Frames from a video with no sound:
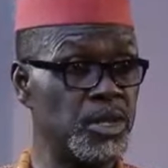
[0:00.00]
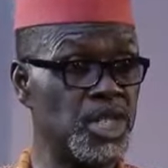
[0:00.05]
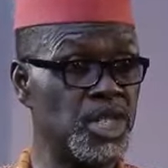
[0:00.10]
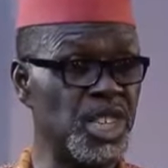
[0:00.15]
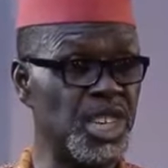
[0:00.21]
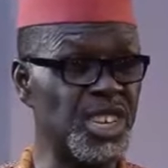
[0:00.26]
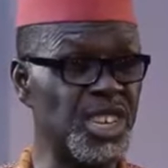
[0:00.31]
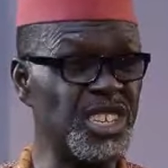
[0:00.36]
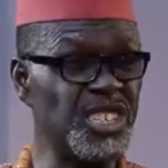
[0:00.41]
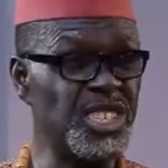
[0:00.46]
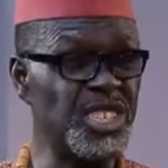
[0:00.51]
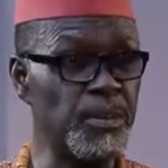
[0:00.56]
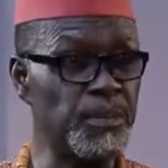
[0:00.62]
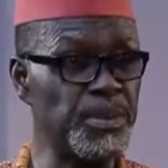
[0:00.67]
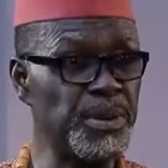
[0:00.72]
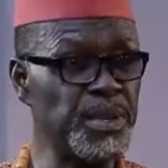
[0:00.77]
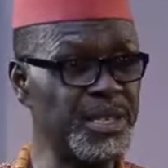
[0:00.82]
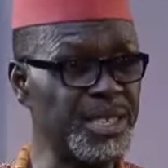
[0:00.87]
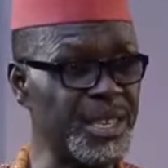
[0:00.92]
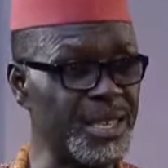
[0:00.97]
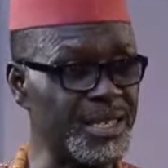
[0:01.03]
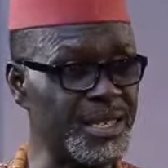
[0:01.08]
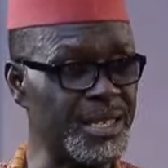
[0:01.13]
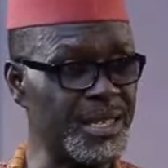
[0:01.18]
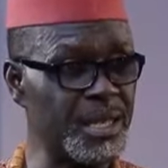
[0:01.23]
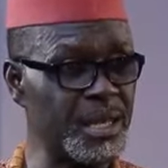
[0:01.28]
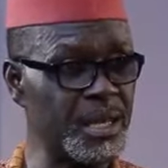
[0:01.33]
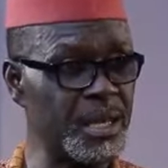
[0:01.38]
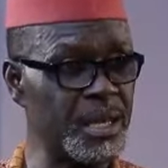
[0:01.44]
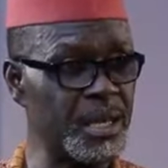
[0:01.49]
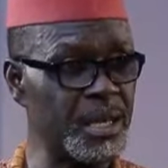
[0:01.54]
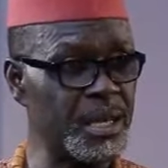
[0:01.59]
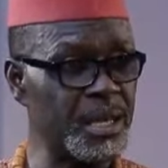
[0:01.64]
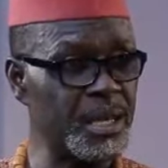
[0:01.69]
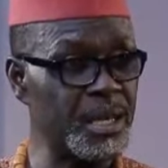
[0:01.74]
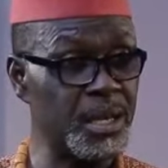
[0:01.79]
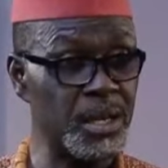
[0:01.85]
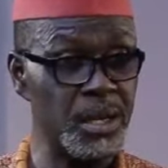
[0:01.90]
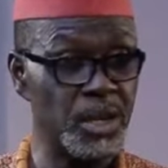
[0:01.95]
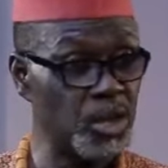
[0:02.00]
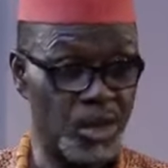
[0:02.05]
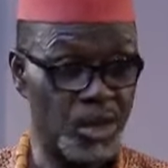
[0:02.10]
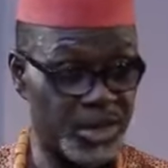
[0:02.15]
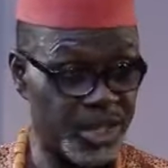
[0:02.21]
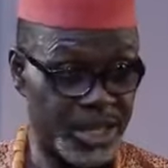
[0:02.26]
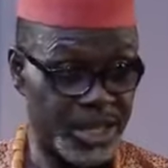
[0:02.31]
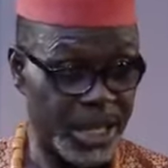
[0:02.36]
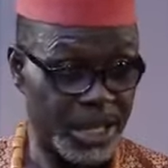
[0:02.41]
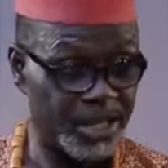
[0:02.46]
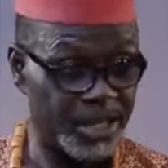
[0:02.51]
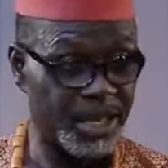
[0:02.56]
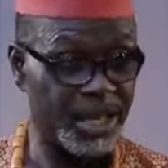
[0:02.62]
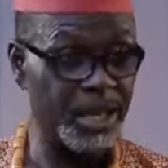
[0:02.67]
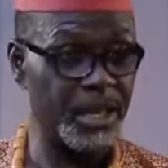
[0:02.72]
She is the princess, not that